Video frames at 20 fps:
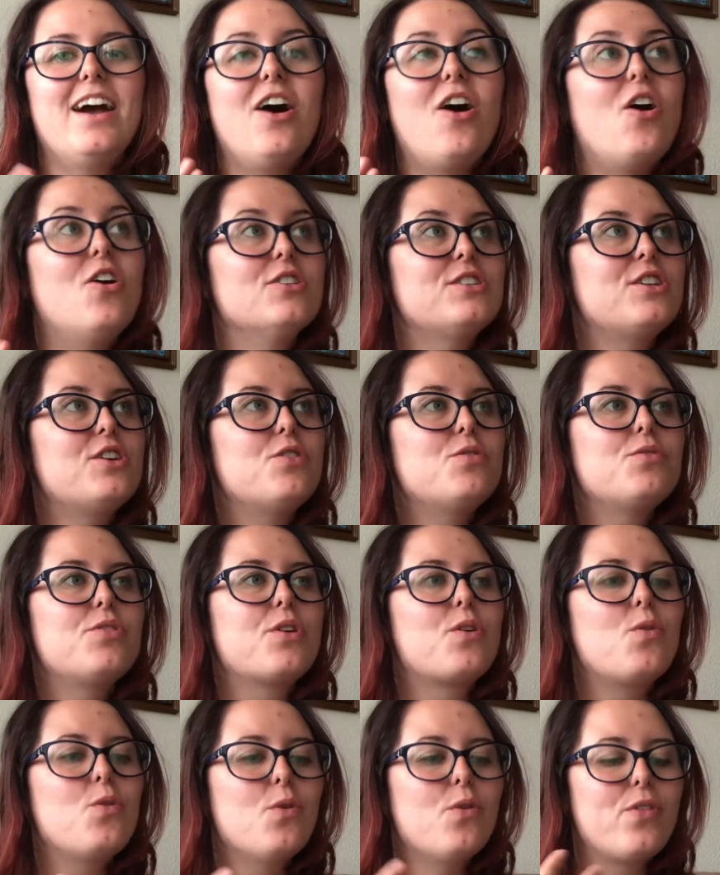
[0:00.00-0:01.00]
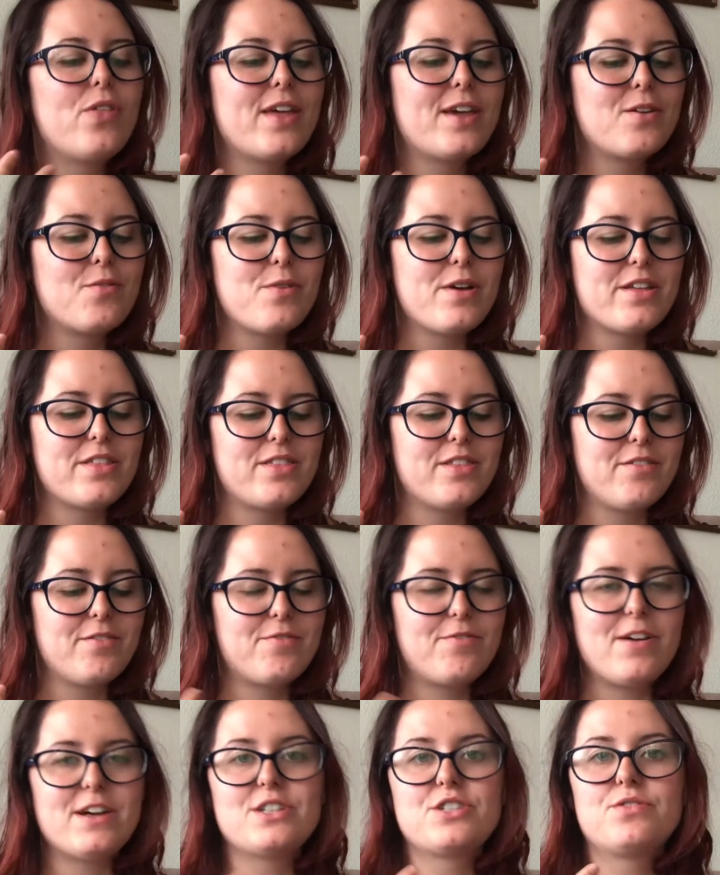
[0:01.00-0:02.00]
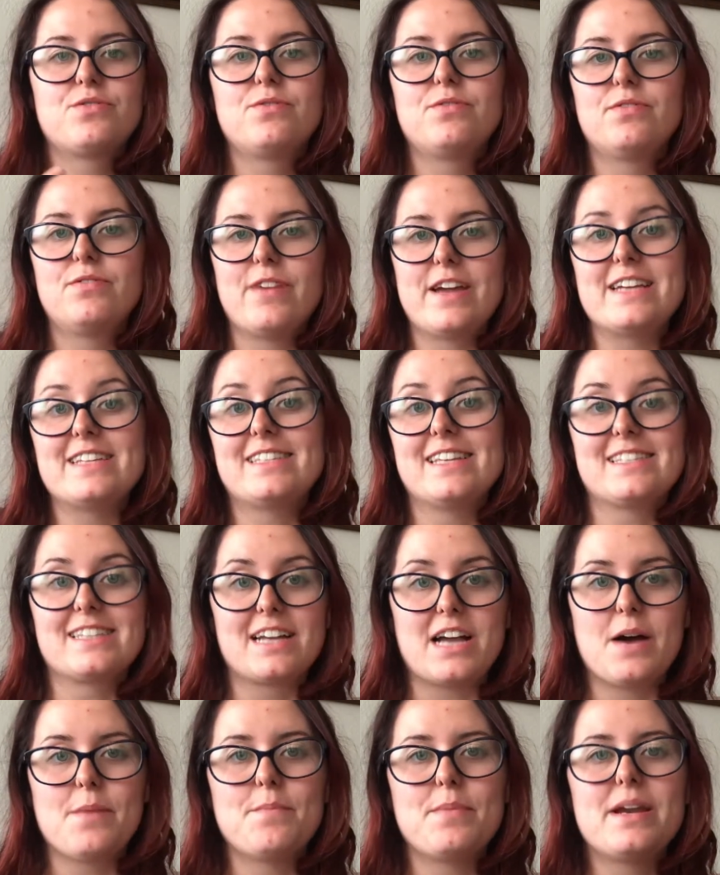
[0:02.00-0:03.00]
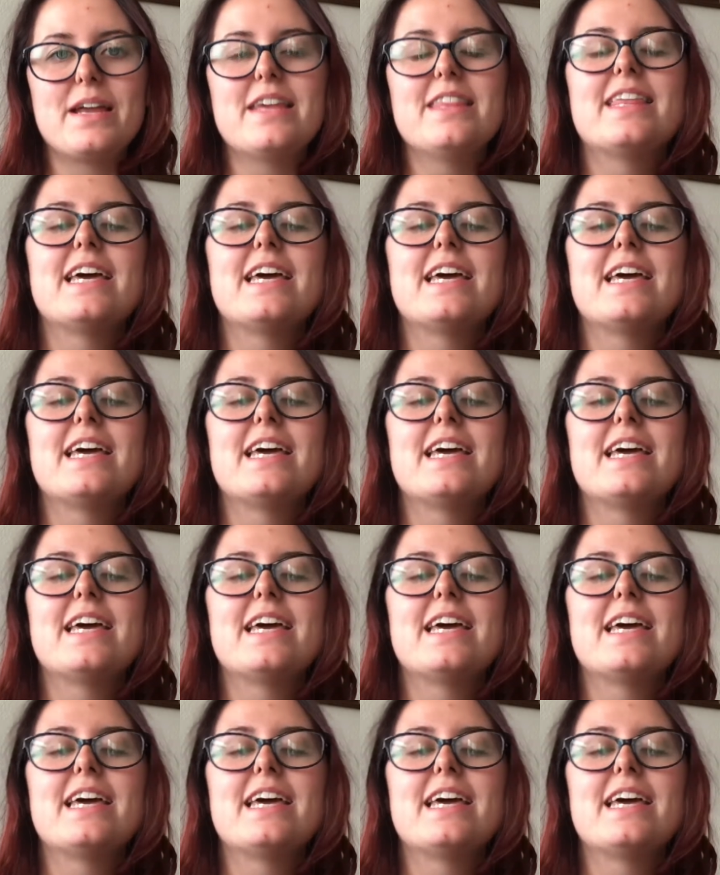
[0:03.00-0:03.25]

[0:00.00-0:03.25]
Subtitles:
Also, the cool thing with Fresh Face as a company,